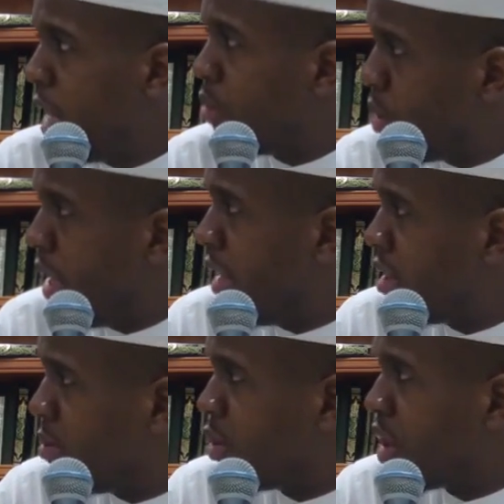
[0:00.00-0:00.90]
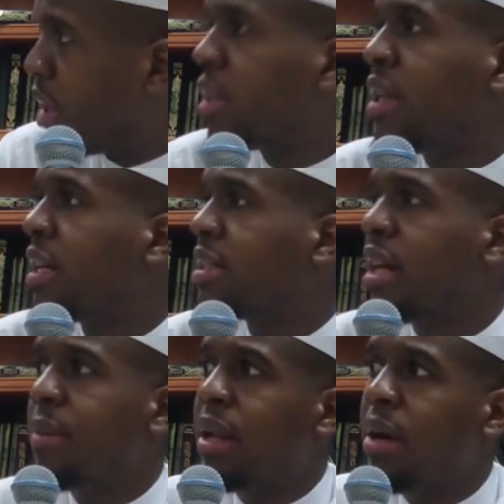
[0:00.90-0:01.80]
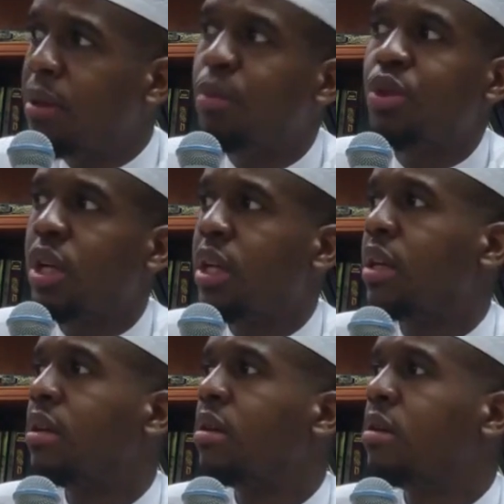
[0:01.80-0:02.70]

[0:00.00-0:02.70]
One day it's a musalla, the next day it may not be a musalla.